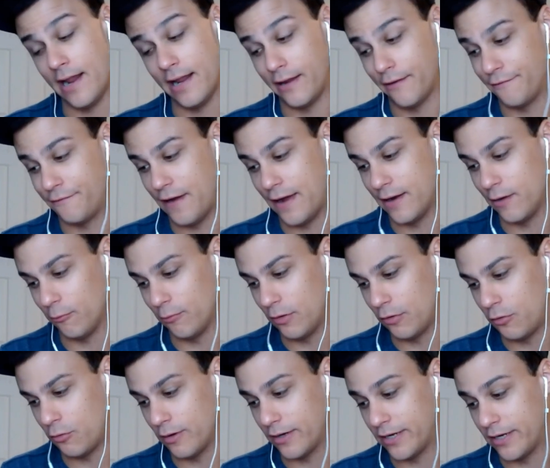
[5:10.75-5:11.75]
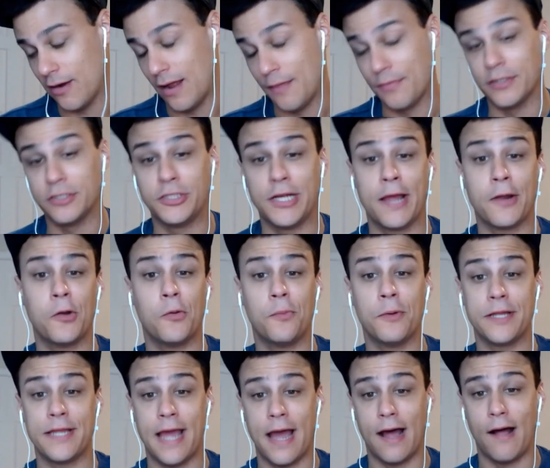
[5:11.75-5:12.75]
I can find it real quick here on the channel.
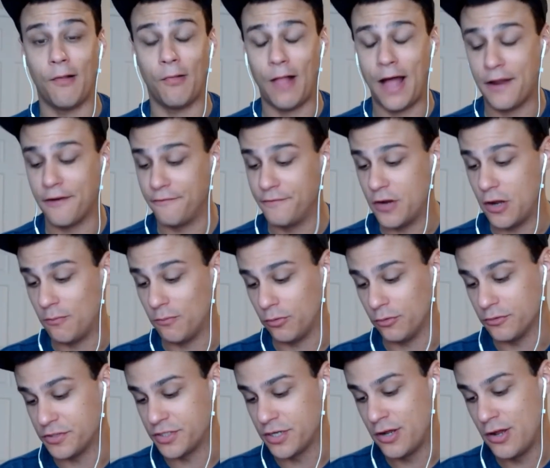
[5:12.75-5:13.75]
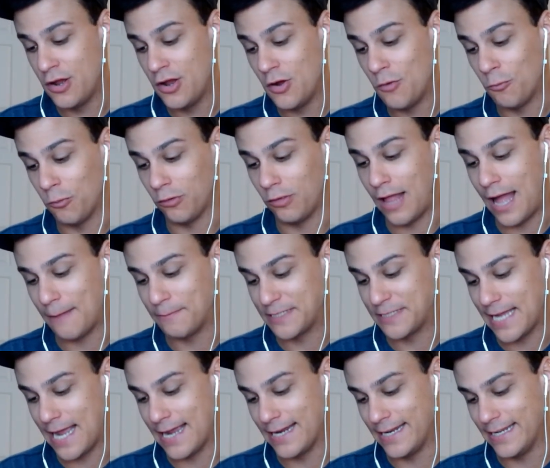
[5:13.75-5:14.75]
But yeah, a lot of numbers were
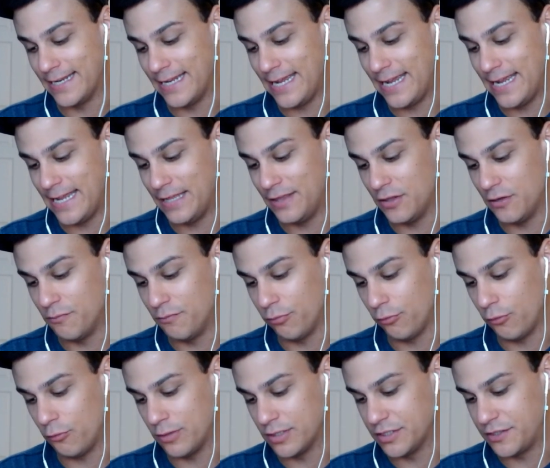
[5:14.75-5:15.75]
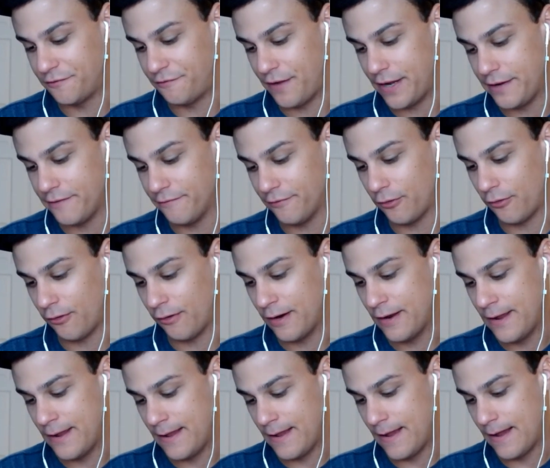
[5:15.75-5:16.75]
lopsided in the Bruins' favor.
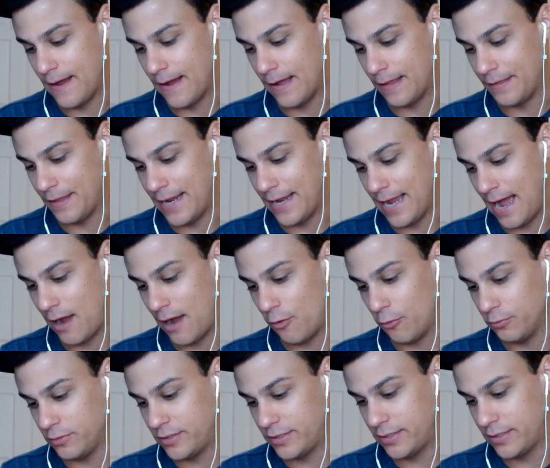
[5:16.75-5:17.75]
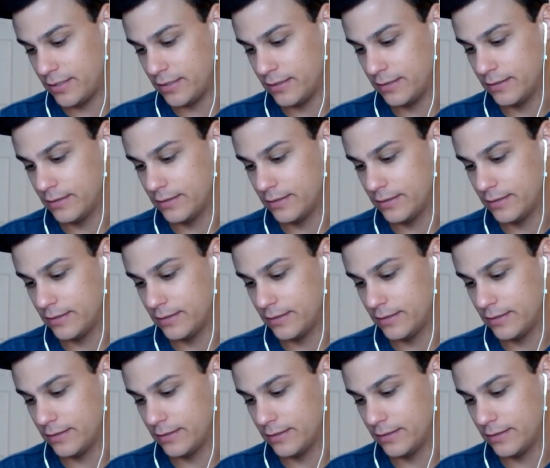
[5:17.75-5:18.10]
They out.